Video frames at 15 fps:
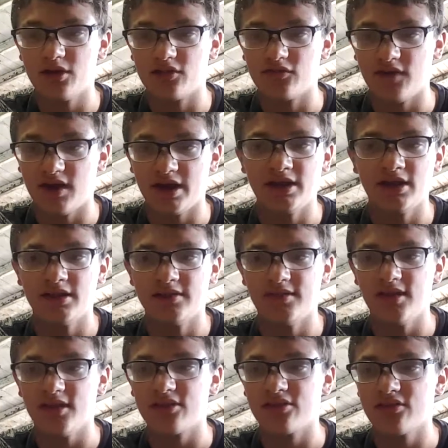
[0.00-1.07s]
it's fine. And
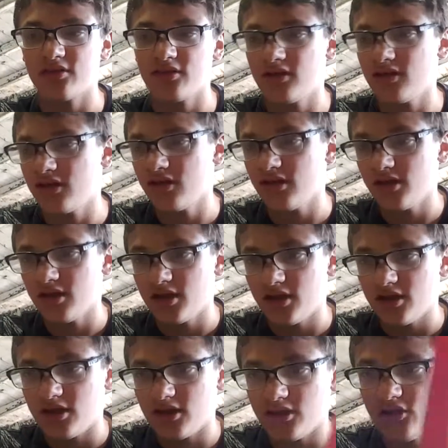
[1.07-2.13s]
this,
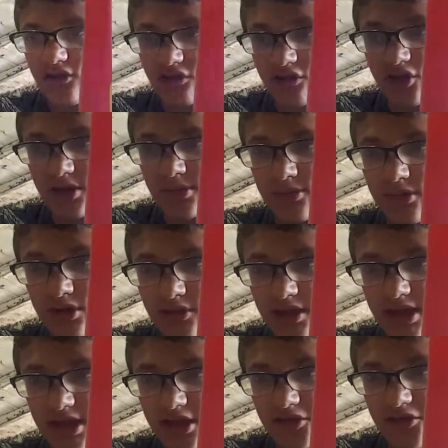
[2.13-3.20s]
uses Turbo
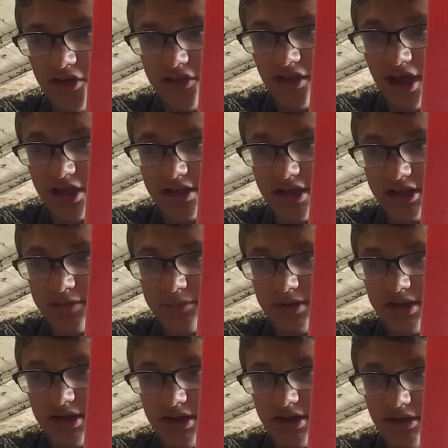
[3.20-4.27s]
108, increase octane,
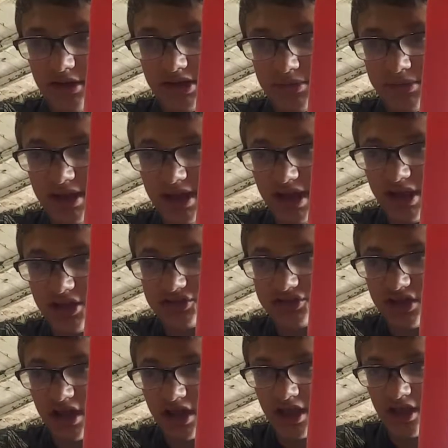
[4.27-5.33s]
eliminate engine
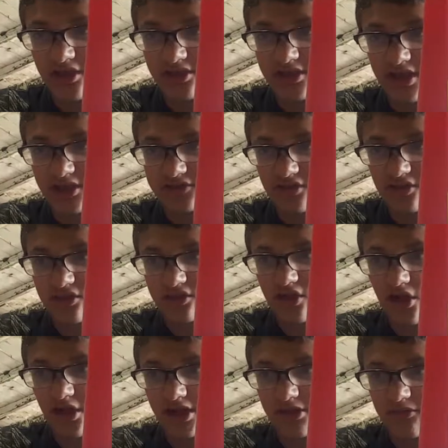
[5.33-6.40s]
knock hesitation and
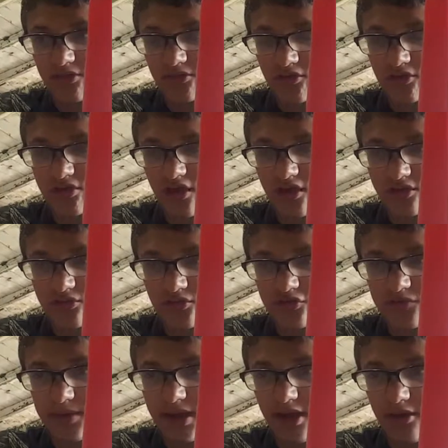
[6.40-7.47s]
stalling, and restores lost
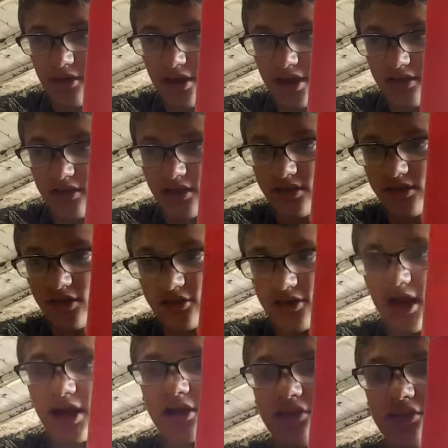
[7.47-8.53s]
horsepower. It does a
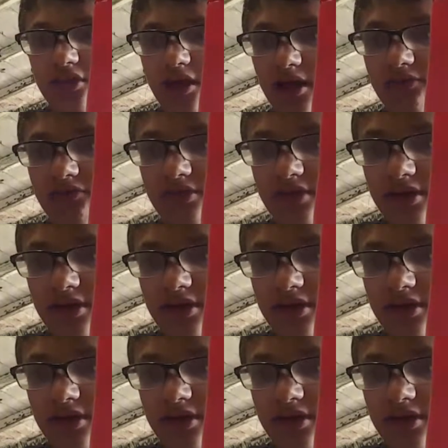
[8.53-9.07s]
lot of good stuff.